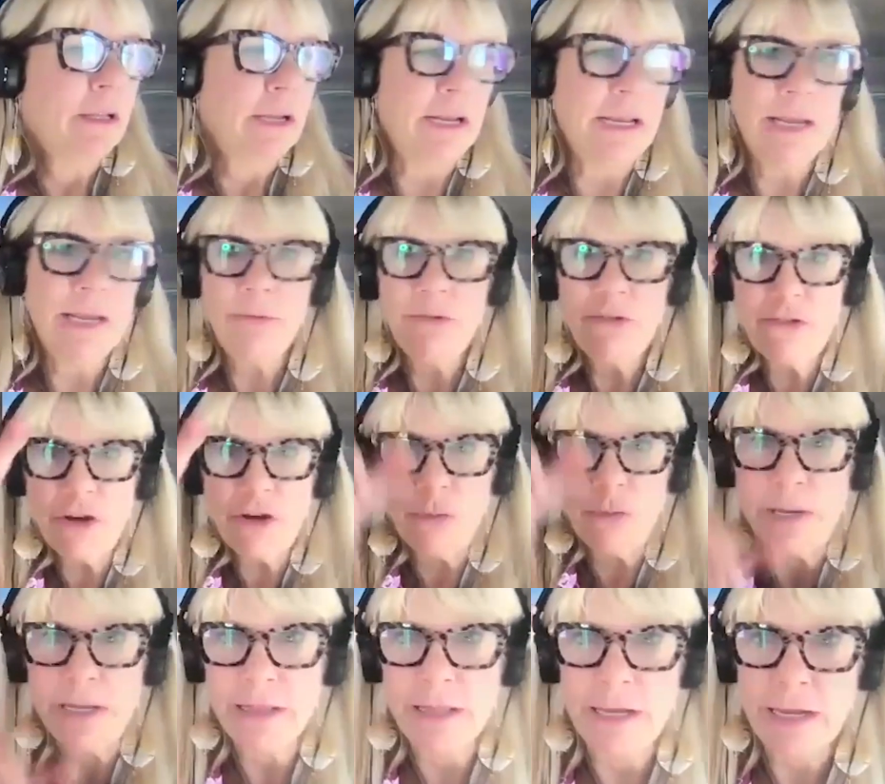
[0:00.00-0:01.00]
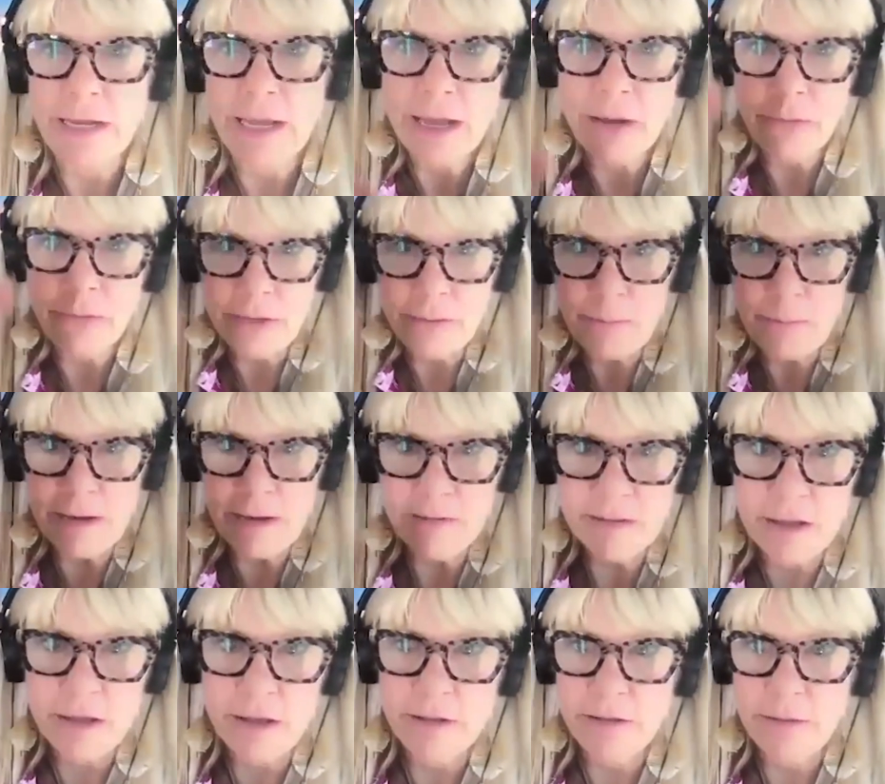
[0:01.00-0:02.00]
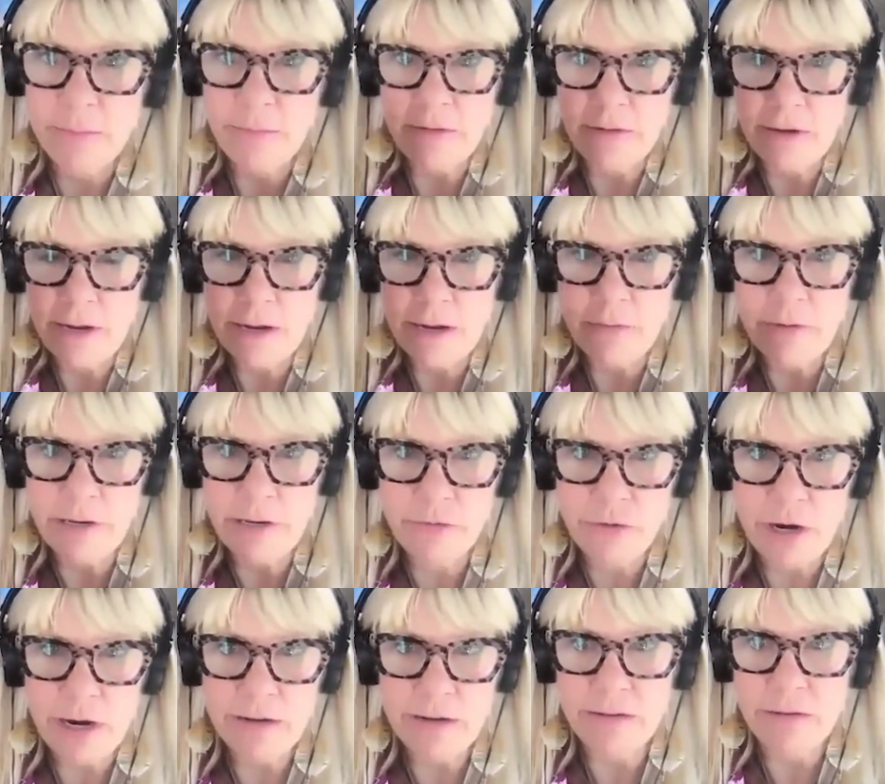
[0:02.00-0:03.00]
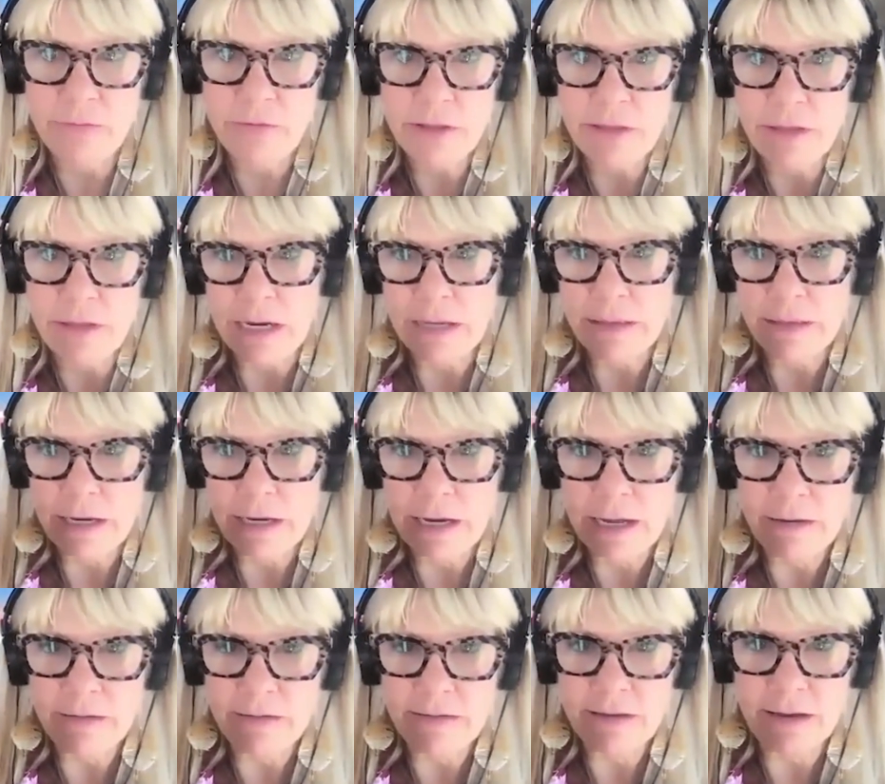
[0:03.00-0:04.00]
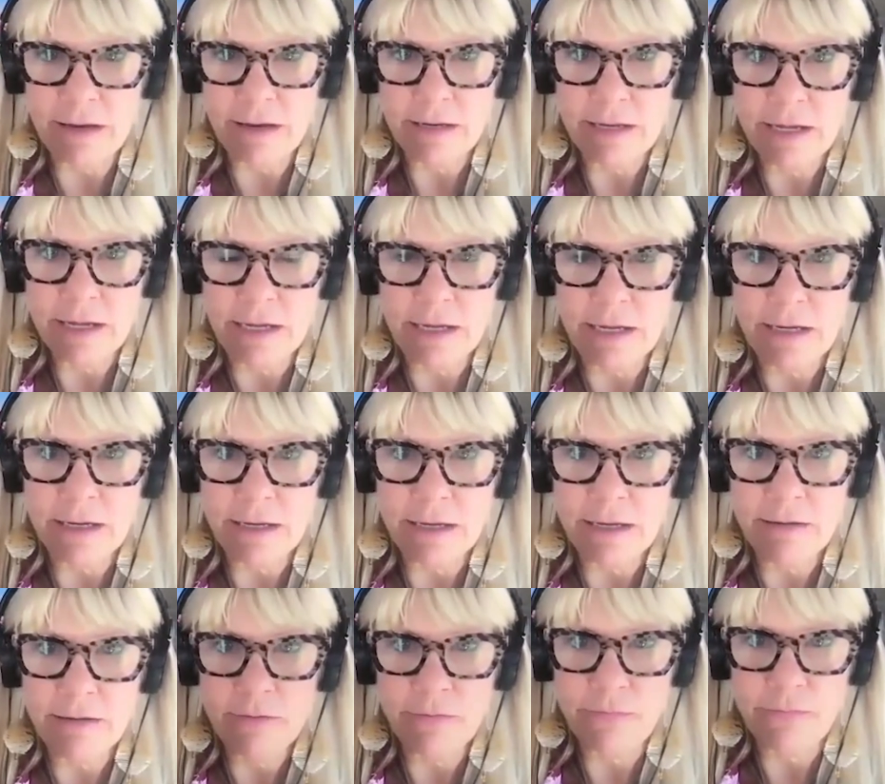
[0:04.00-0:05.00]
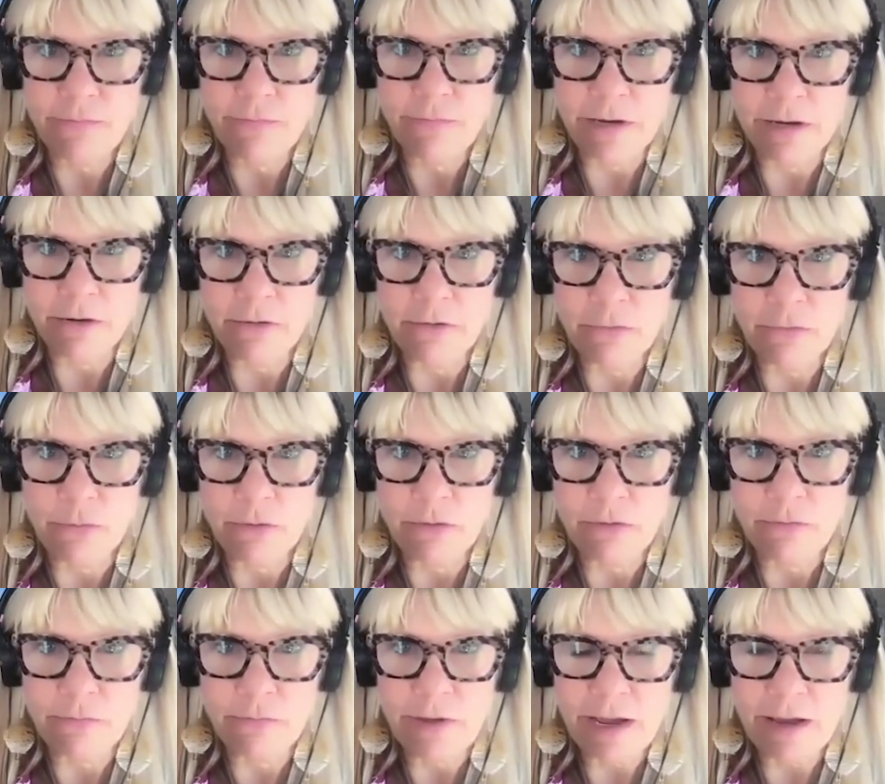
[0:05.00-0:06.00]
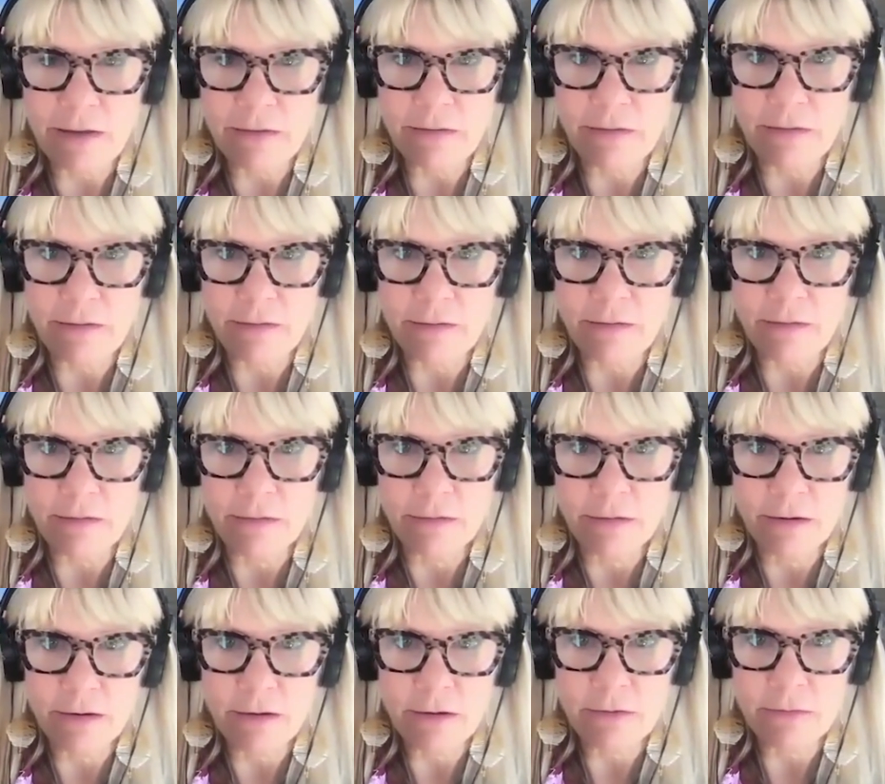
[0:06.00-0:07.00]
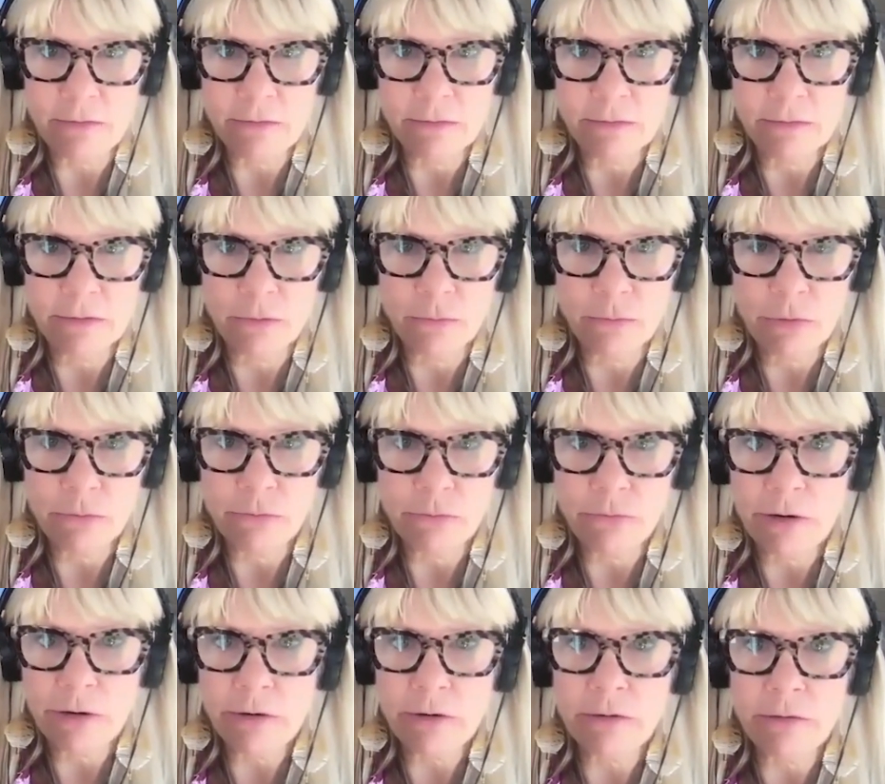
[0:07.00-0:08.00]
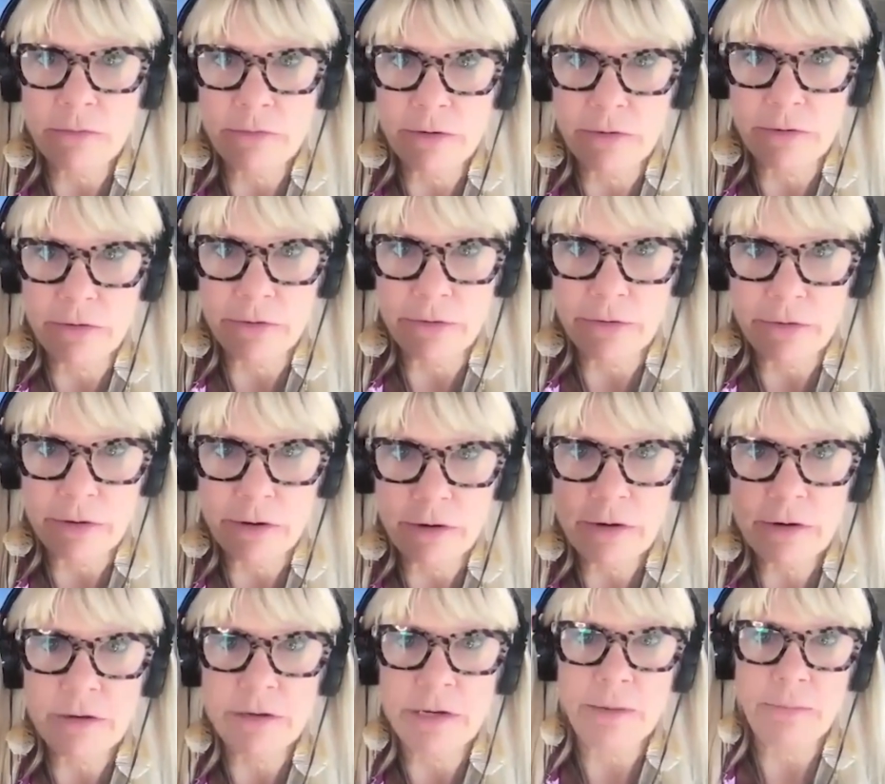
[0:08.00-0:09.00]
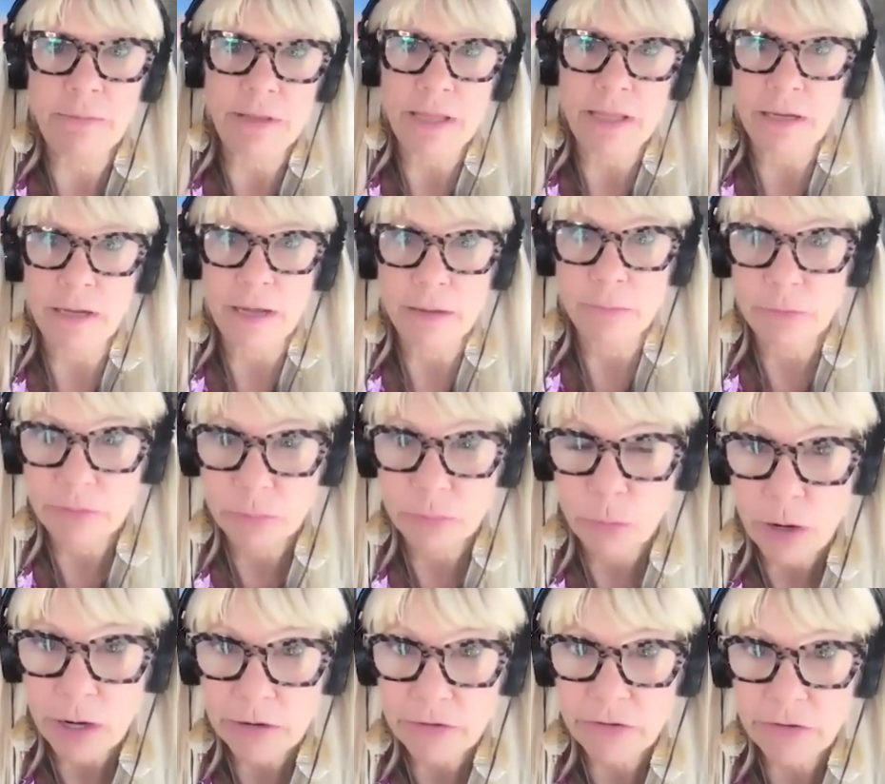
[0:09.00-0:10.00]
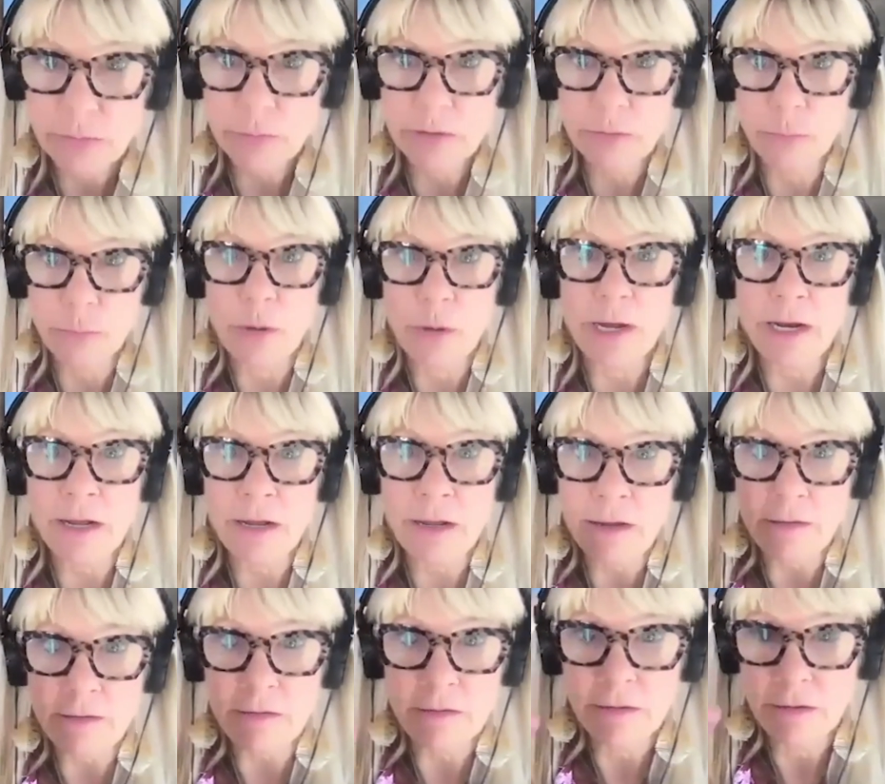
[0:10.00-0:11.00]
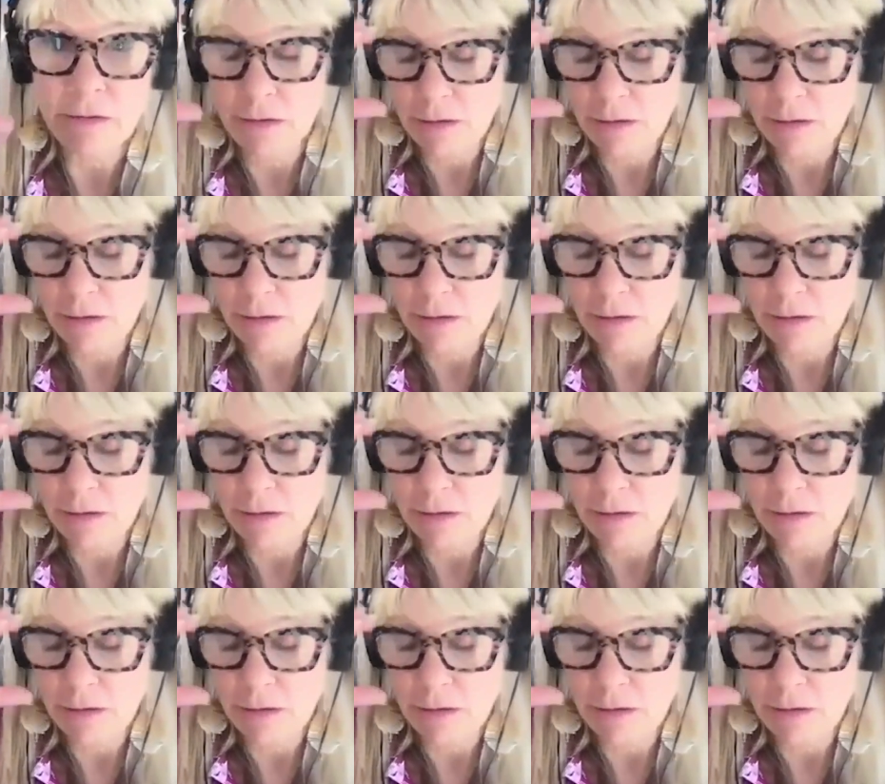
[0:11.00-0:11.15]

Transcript: And he would show me like how he makes columns and how he tracks everything. And then he had his 10 key and his fingers were as fast as, you know, the road runner. And I would like, I would watch him with wide eyes.